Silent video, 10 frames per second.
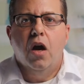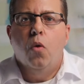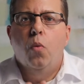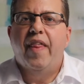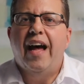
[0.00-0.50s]

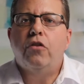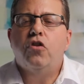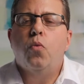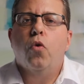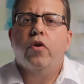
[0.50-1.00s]
Without the
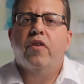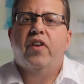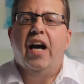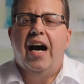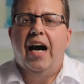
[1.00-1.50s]
Word of
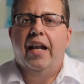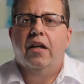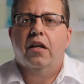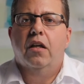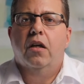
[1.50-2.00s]
God,
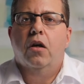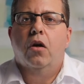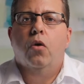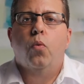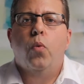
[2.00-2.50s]

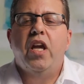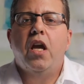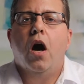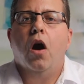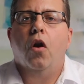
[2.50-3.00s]

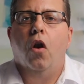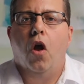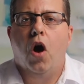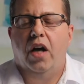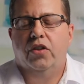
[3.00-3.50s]
we are
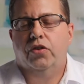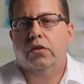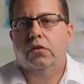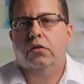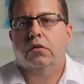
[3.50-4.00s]
lost.
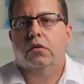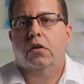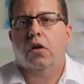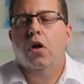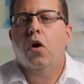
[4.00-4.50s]

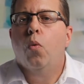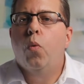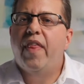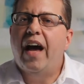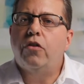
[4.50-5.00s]

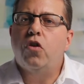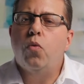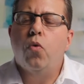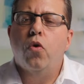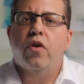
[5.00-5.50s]
Without the
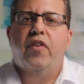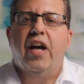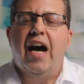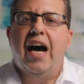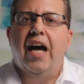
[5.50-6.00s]
Word of
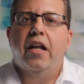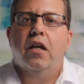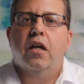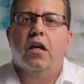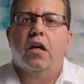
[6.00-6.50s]
God,
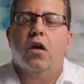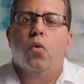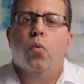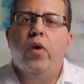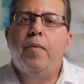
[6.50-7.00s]

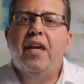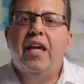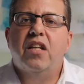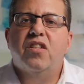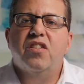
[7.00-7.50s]
we
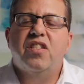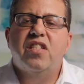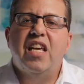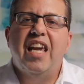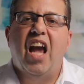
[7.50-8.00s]
begin to
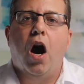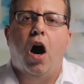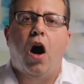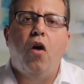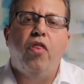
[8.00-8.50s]
see
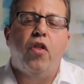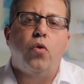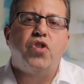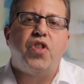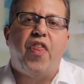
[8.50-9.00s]
all
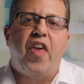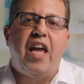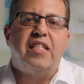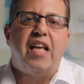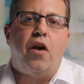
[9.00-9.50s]
those
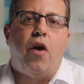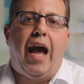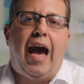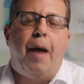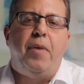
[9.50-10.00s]
things that are
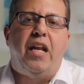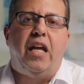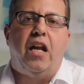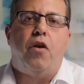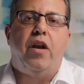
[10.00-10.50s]
happening
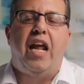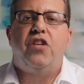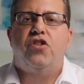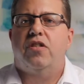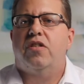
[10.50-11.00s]
in our
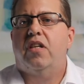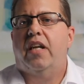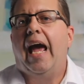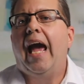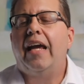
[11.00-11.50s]
nations
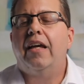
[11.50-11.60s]
today.